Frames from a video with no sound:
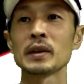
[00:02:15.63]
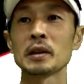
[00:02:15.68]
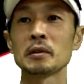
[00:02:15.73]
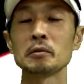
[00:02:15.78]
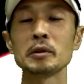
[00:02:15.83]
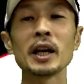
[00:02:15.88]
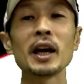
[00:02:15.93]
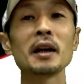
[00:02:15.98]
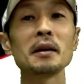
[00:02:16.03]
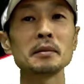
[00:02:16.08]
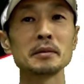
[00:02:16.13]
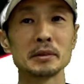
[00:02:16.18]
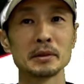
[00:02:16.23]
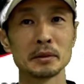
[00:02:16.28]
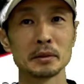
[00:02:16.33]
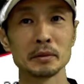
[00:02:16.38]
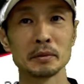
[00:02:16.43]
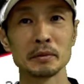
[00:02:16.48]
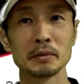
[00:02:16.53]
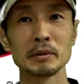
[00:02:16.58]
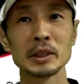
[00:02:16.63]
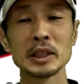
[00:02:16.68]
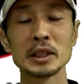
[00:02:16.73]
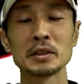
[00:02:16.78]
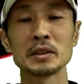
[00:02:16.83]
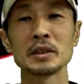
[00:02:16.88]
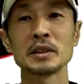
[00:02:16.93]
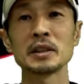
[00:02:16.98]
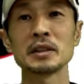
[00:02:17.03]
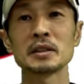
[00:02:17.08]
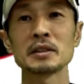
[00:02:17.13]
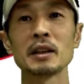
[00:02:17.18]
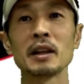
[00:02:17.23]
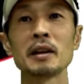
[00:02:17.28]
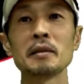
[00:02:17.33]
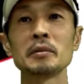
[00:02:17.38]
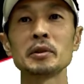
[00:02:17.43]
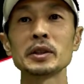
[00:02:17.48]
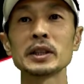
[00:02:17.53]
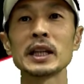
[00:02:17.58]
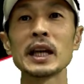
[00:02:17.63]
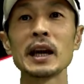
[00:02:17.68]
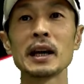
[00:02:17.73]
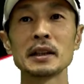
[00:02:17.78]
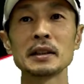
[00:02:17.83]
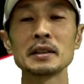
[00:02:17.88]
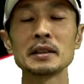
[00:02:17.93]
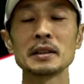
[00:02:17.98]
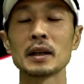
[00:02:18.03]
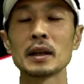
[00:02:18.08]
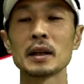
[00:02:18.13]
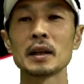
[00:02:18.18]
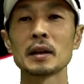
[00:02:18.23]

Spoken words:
We haven't reached this level yet,